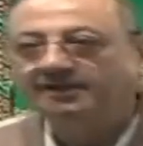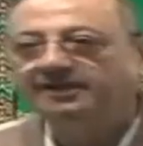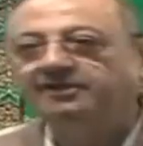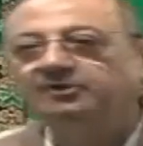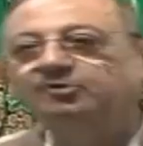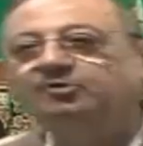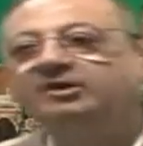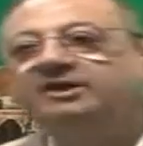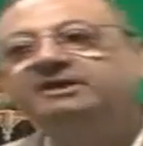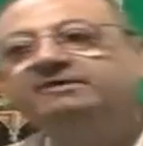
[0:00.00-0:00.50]

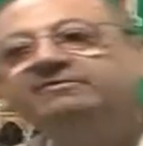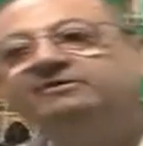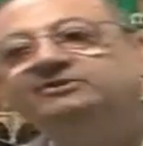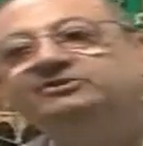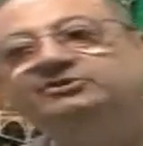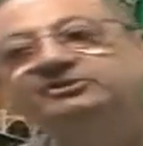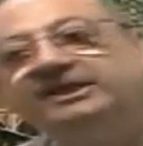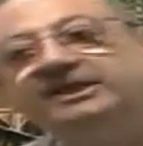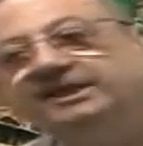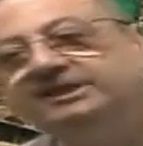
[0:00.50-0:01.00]
You can
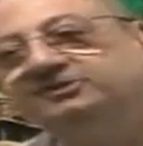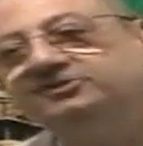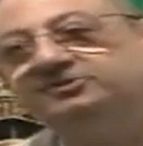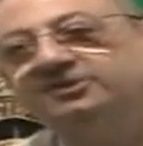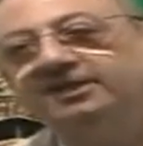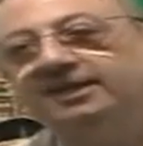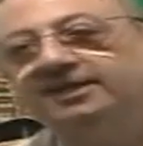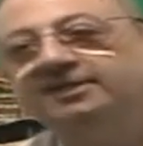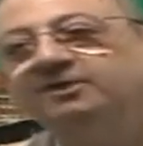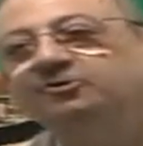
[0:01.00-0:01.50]
even change
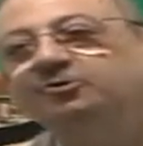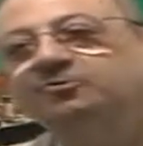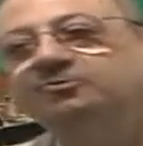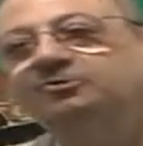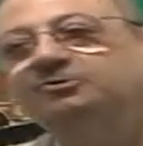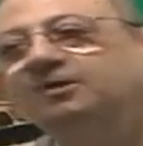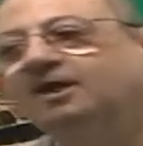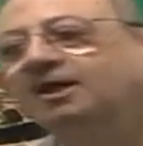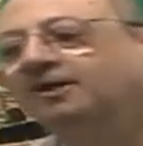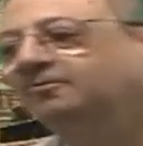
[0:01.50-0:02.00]
that into
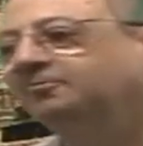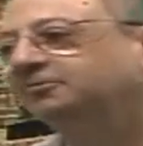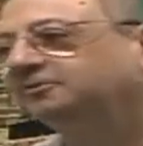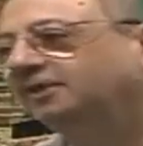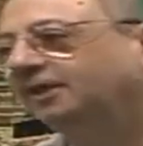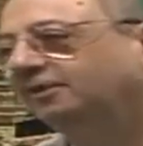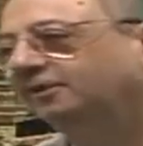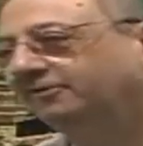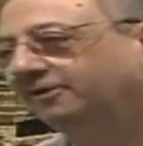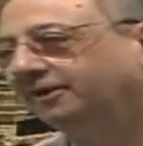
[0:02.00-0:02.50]
mudaf
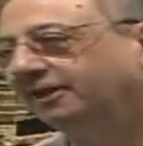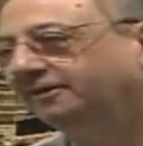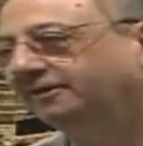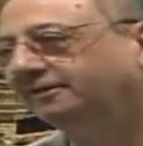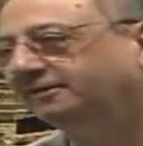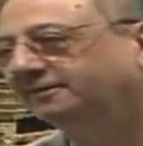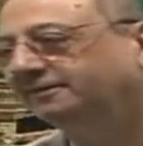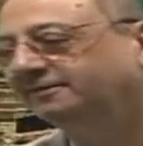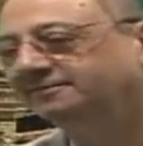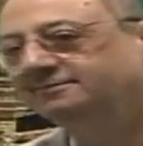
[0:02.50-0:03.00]
mudaf
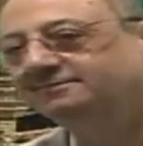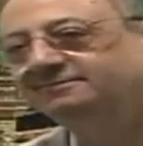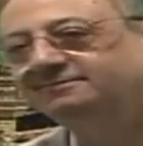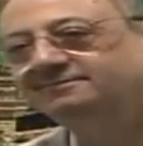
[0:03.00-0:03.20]
ilahi.